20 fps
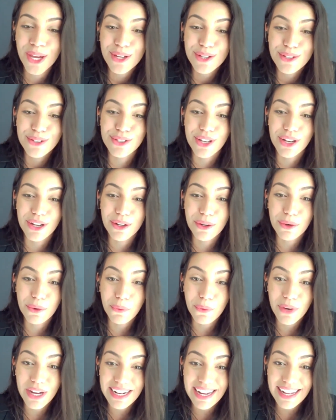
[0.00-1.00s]
So
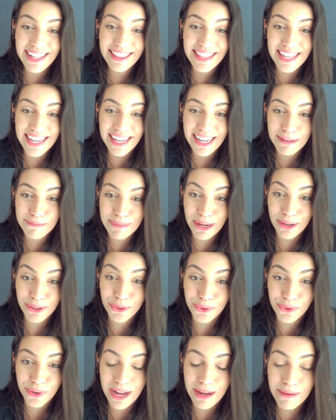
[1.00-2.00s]
when I think
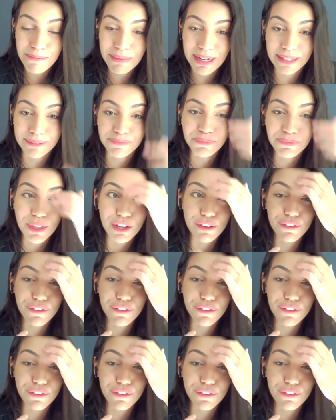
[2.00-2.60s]
about grammar,